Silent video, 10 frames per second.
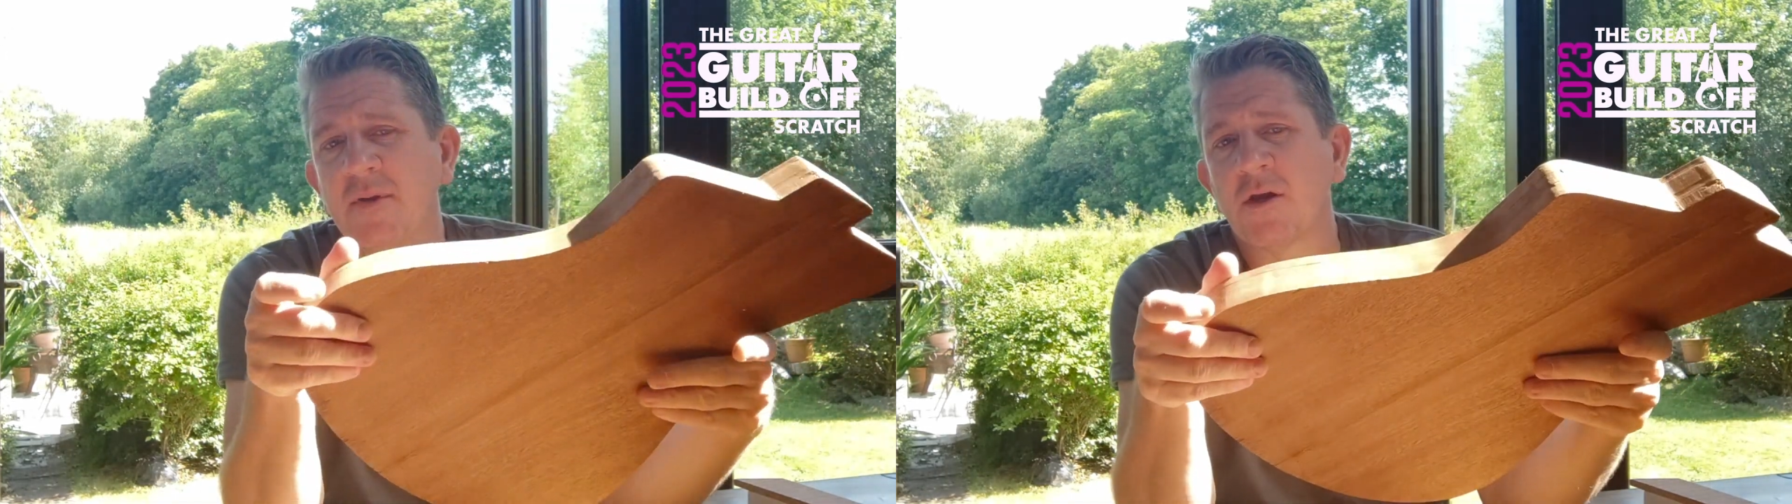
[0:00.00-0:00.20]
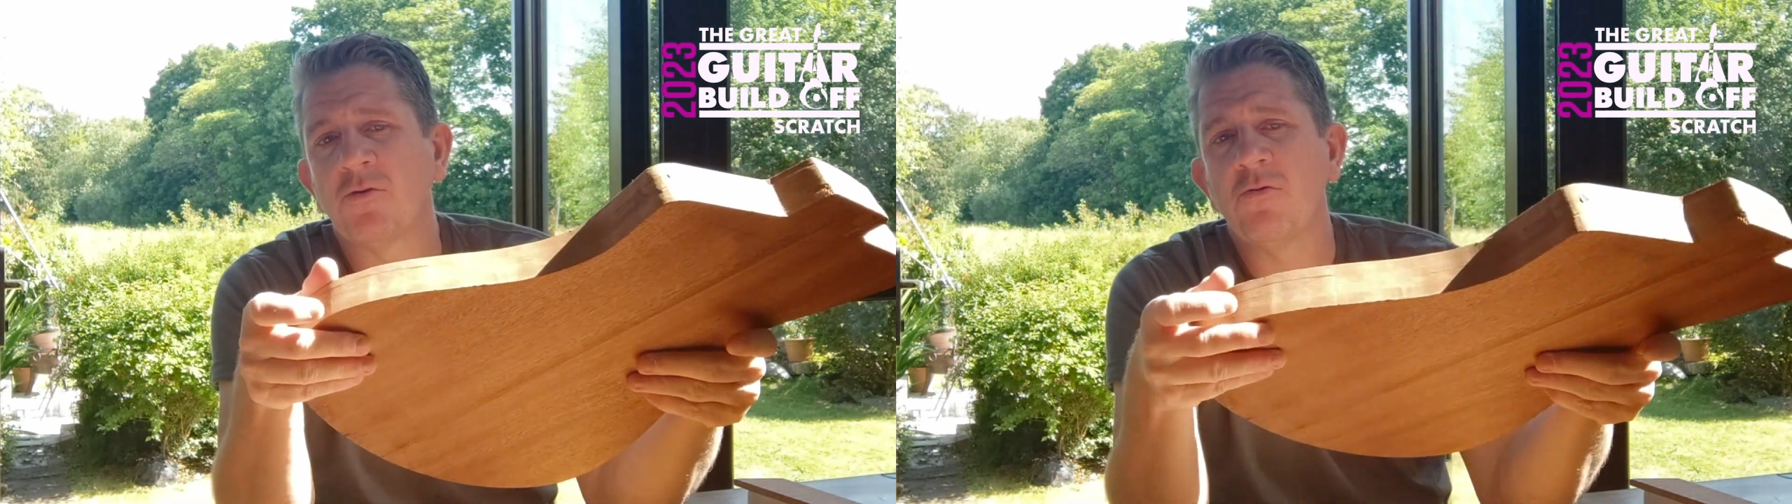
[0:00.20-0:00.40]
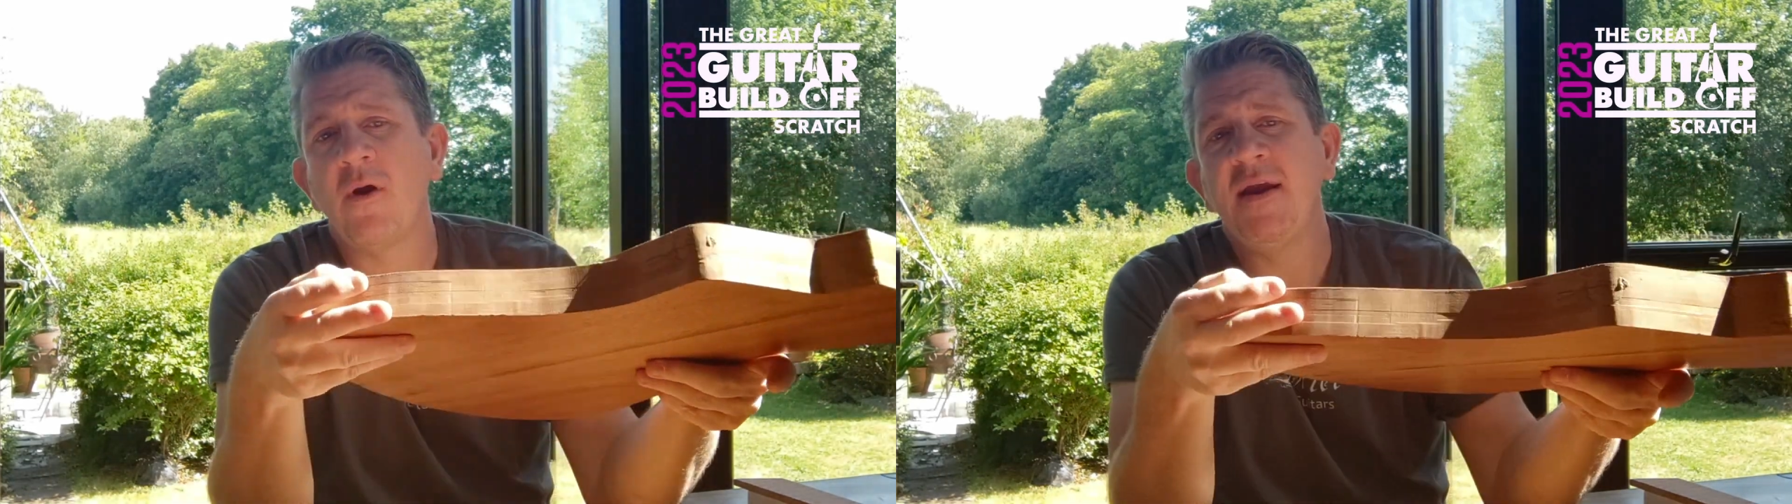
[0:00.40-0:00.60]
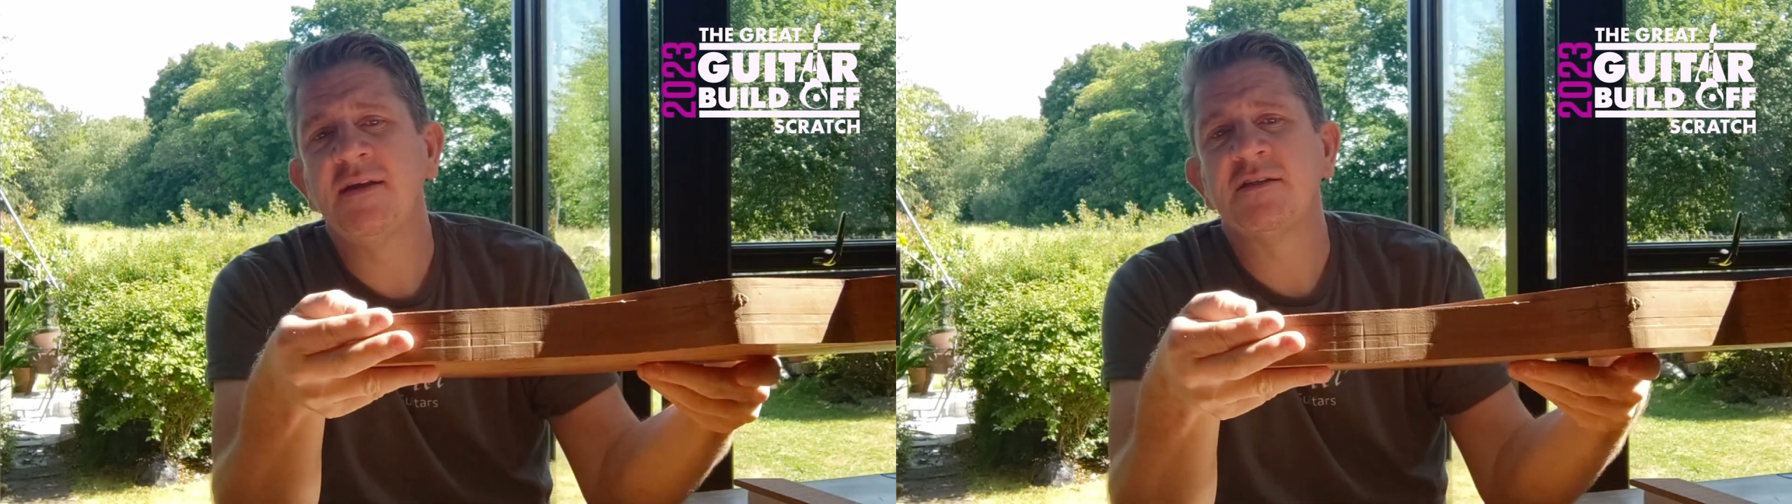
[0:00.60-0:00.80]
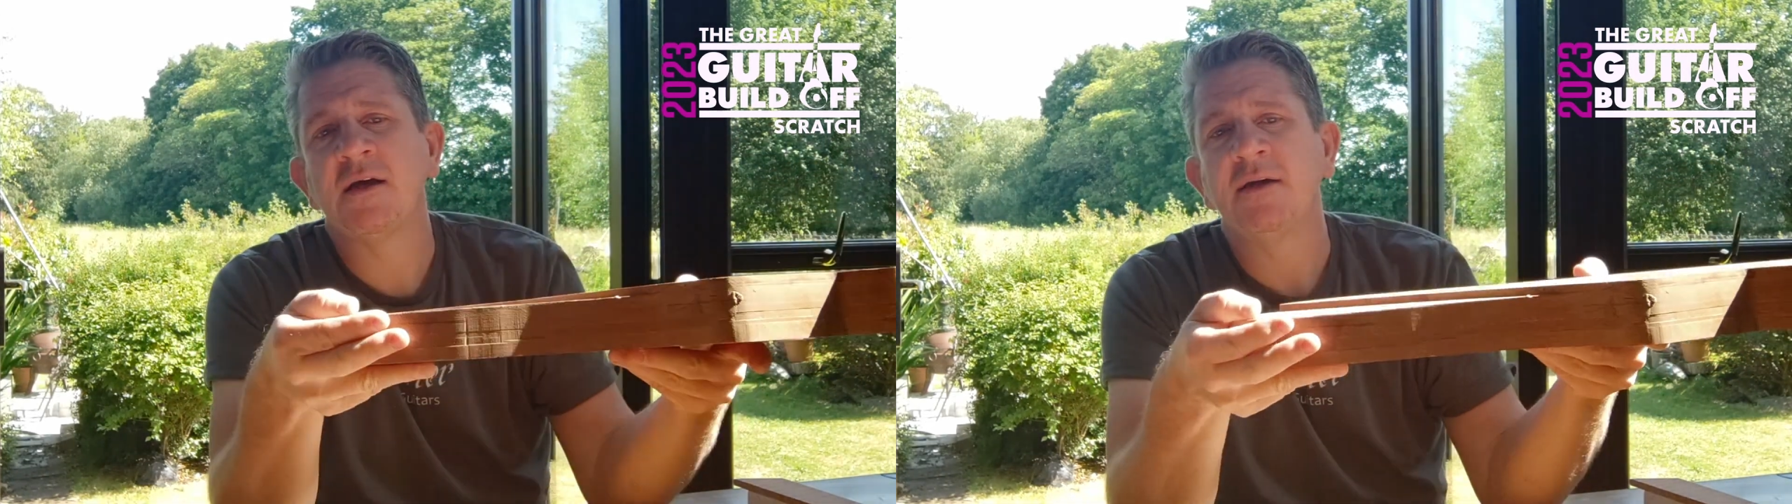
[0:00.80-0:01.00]
be a
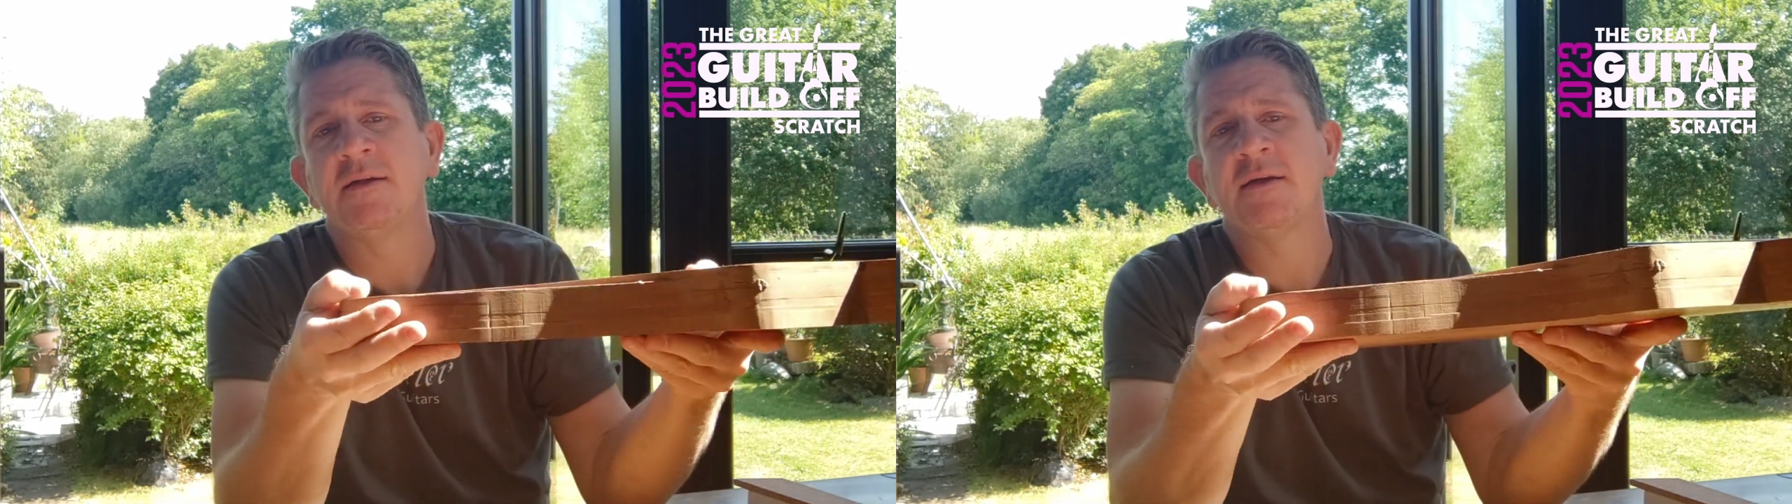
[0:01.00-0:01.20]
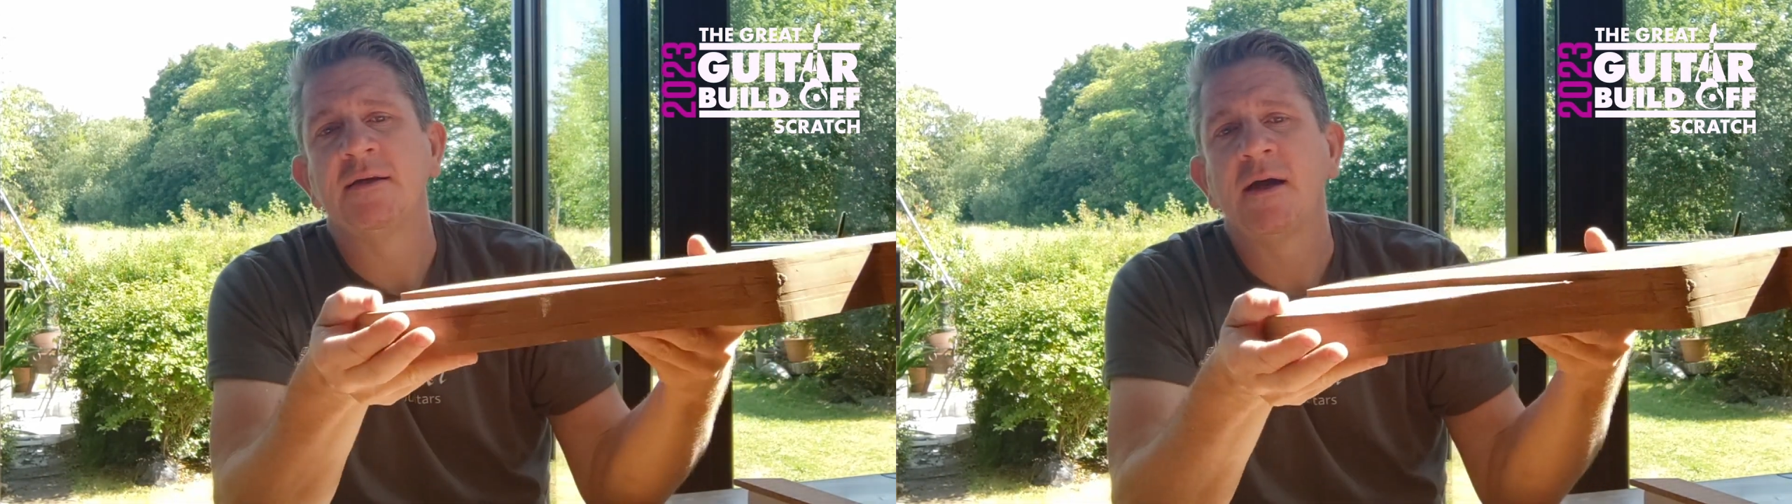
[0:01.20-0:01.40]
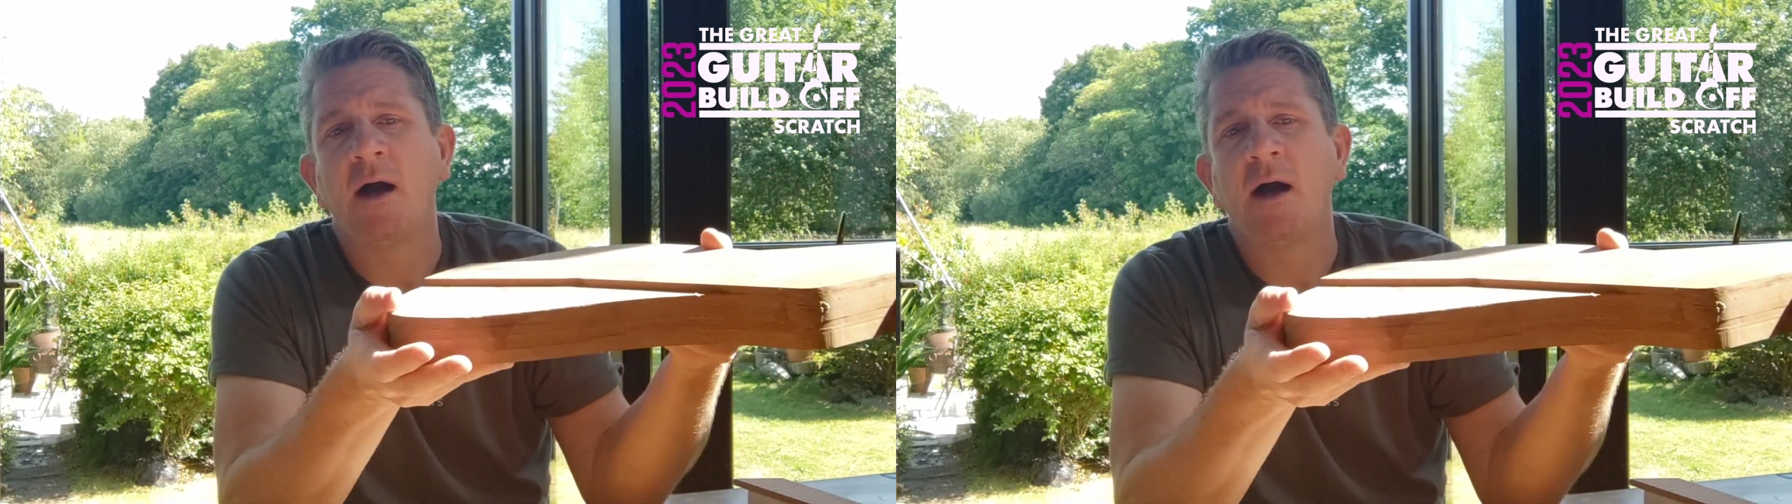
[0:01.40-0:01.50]
crazy idea,